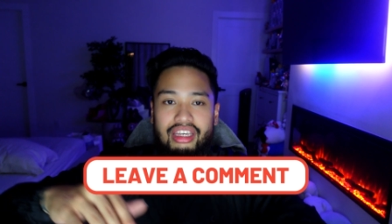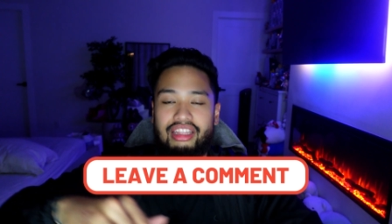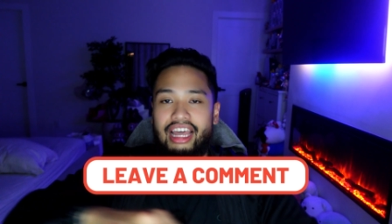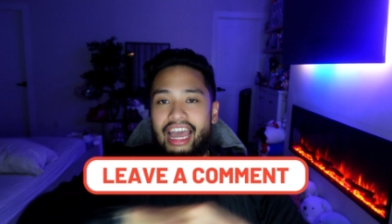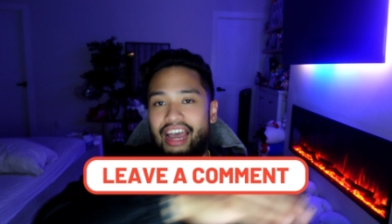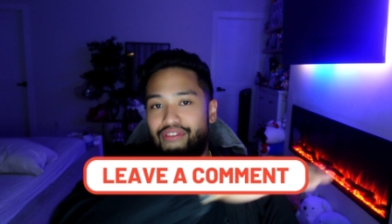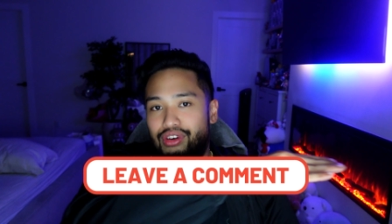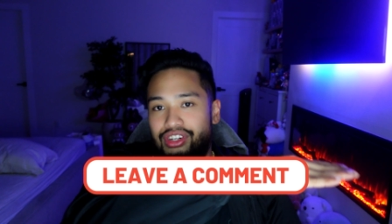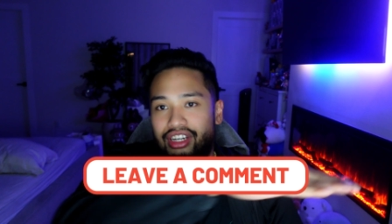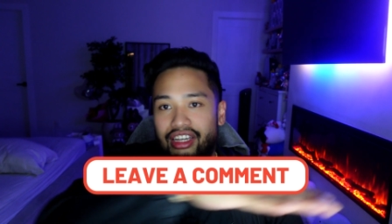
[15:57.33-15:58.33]
Can the
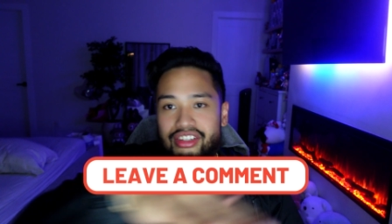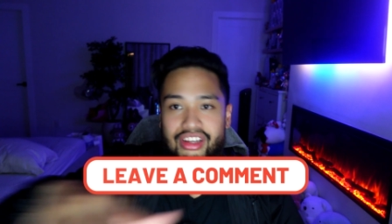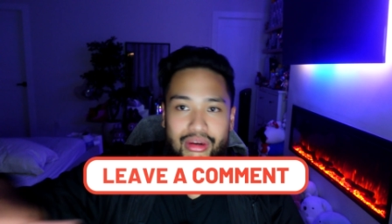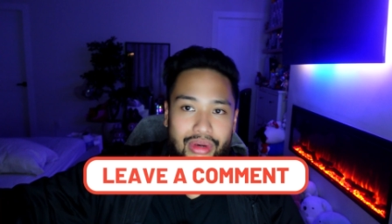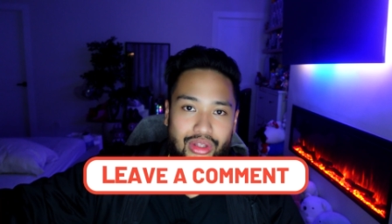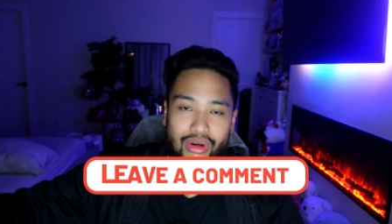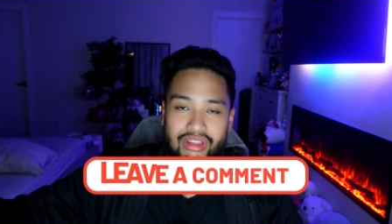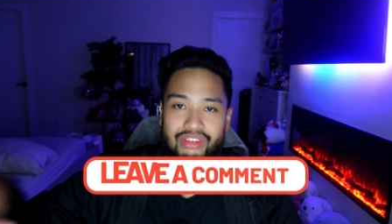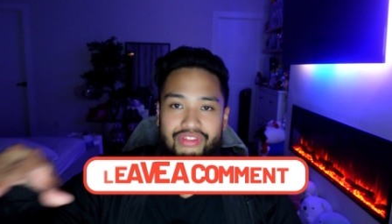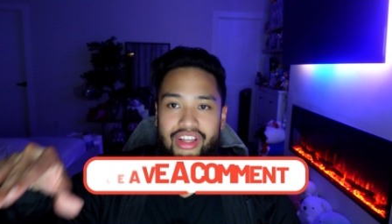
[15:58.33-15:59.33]
average
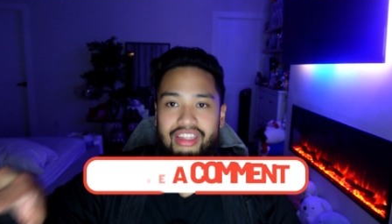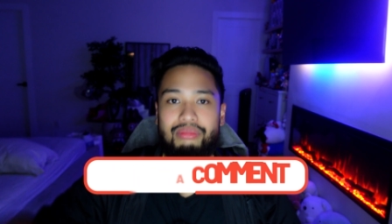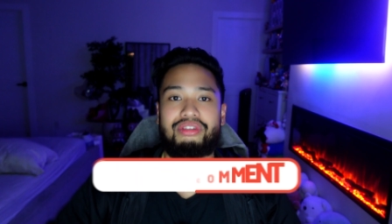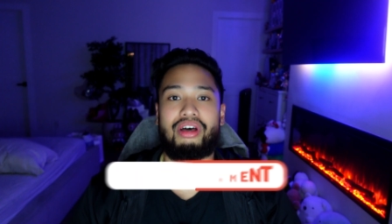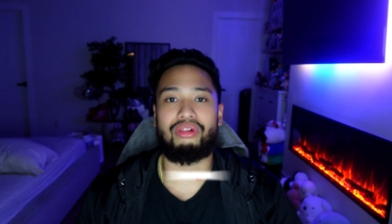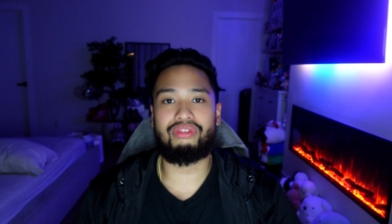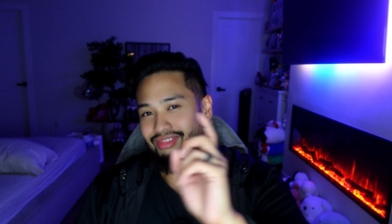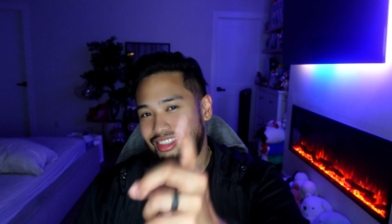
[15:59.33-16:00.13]
escrimador defend himself?